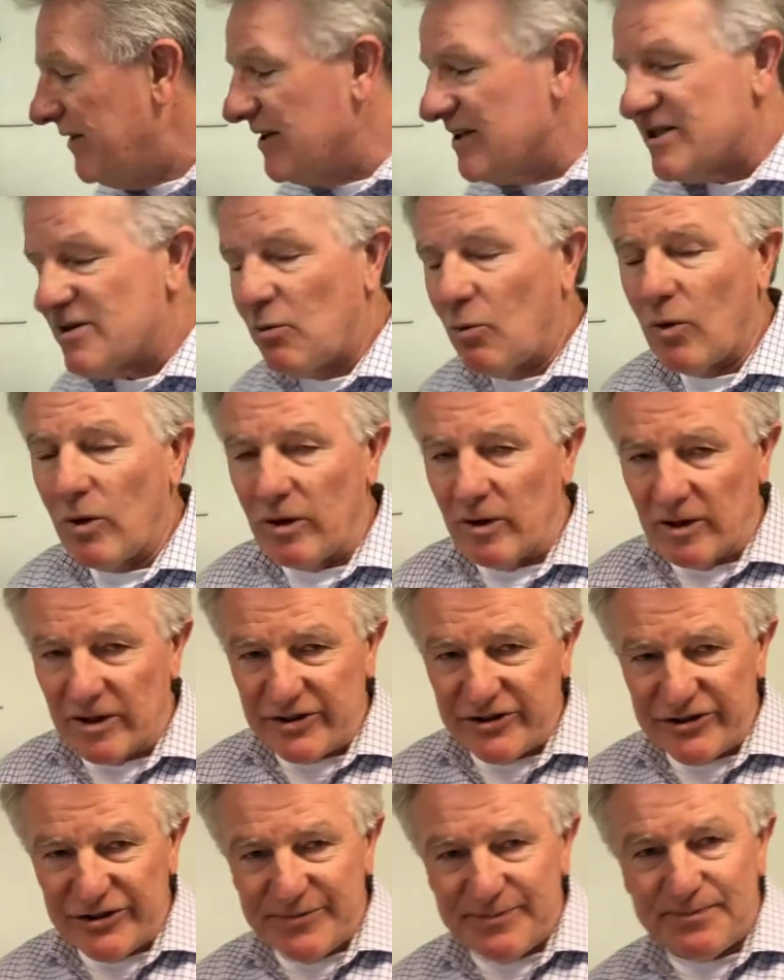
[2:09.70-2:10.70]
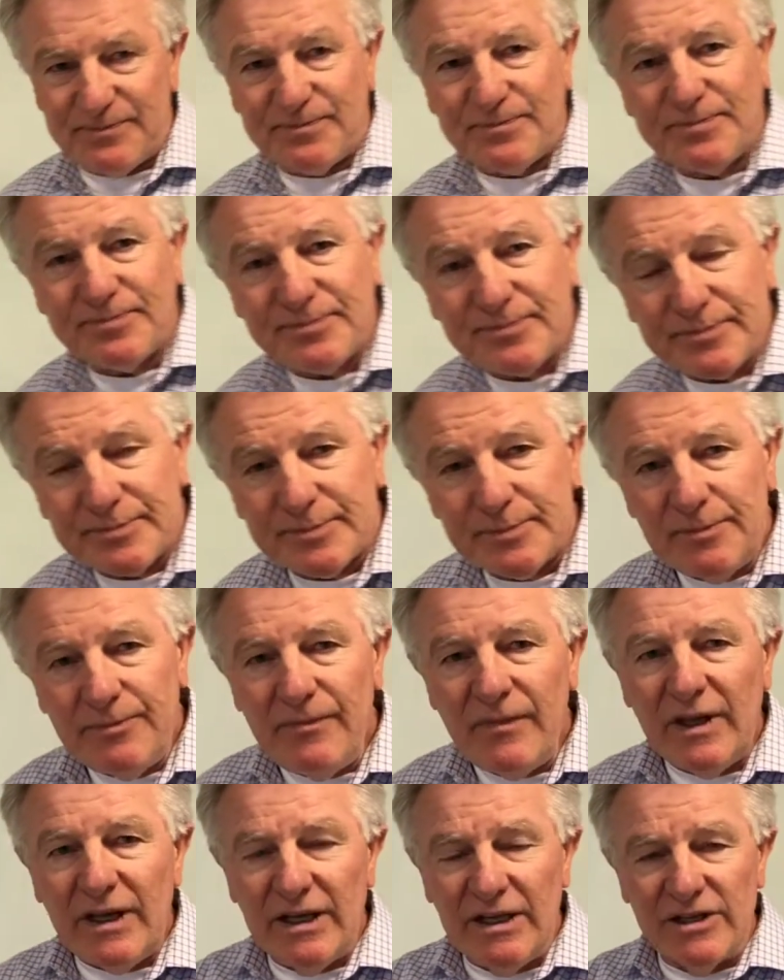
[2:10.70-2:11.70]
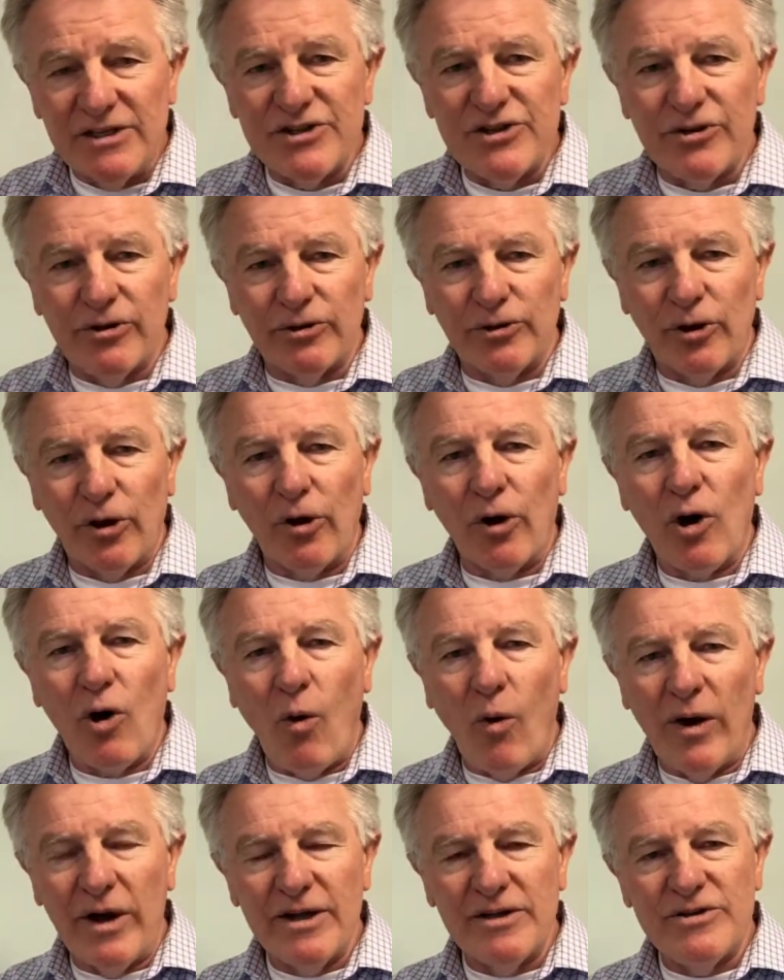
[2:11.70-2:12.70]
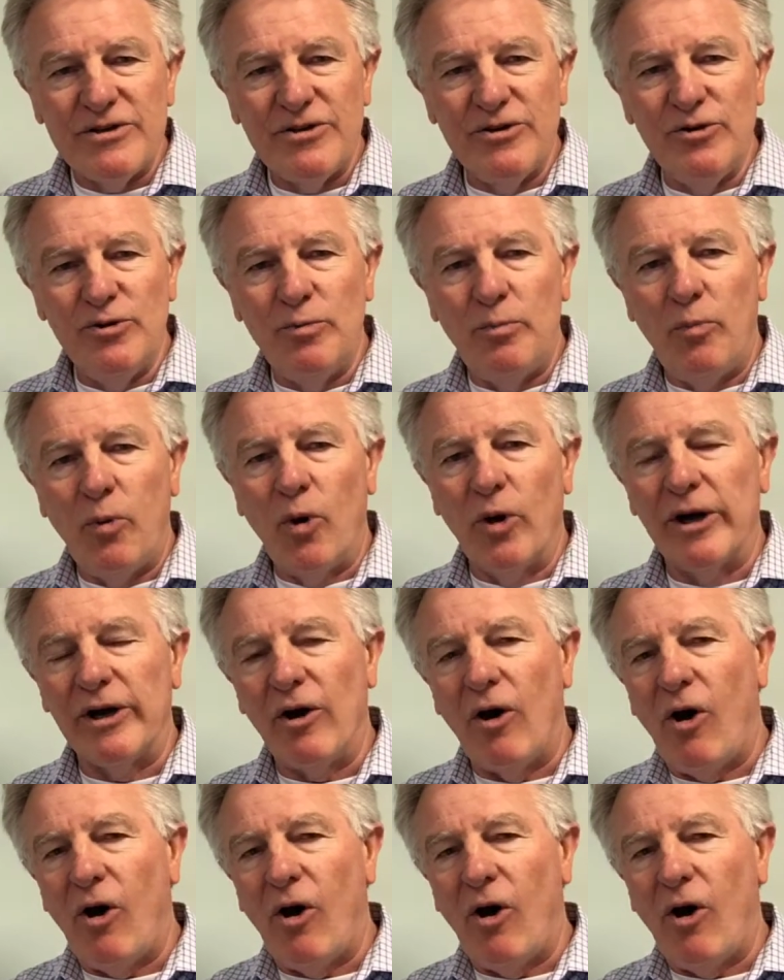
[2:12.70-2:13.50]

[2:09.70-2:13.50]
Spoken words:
this works is you're going to put